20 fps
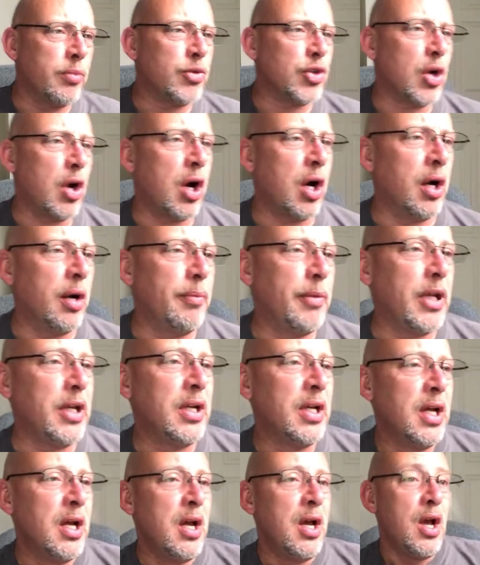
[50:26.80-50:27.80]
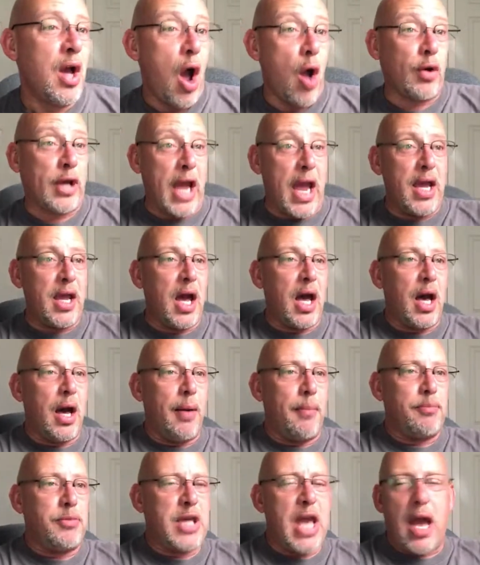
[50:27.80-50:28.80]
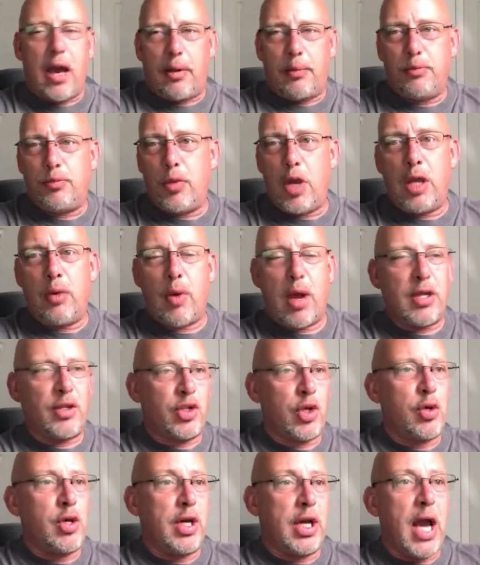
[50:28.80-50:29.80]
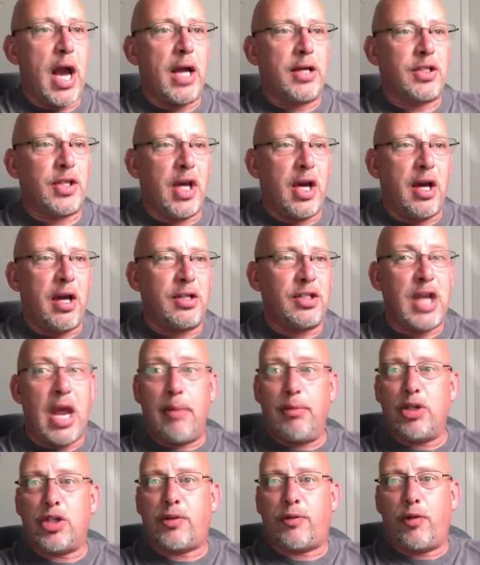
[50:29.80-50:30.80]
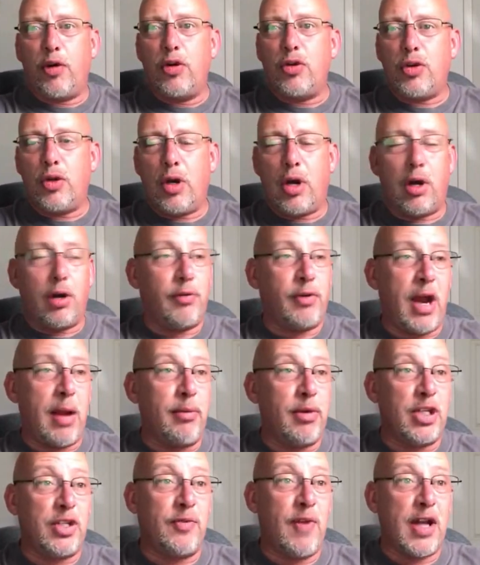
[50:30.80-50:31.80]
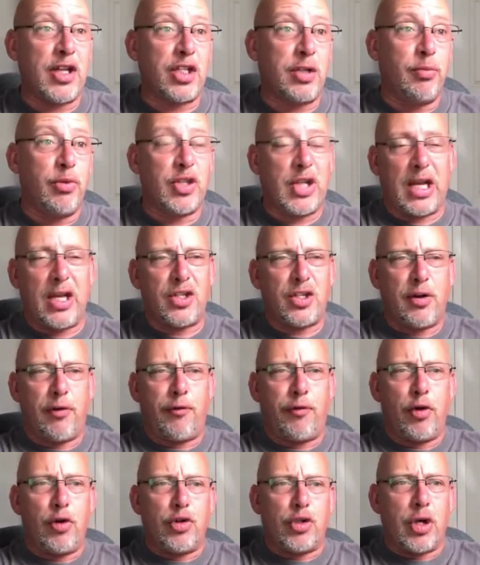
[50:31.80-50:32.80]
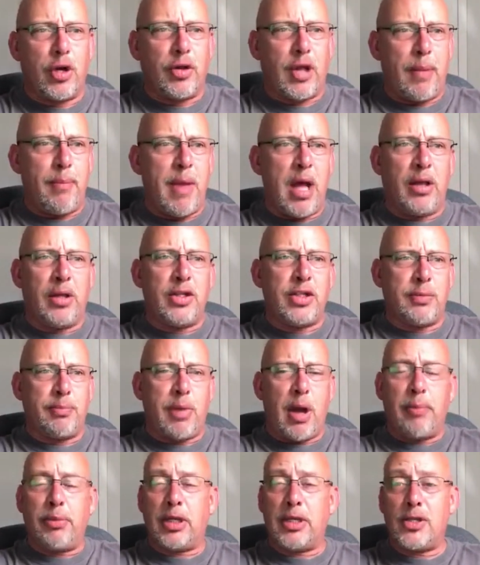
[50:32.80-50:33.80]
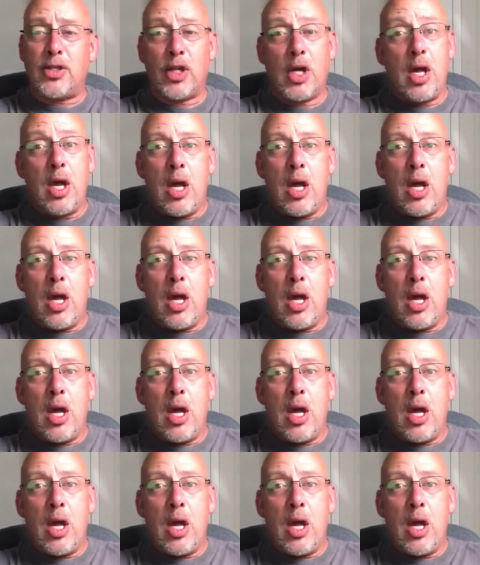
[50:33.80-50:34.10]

are, but okay. Um, yeah, anyway, so you got uh, damaged fruit or damaged vegetables. I guess they're fruits, aren't they? Melons and pumpkins.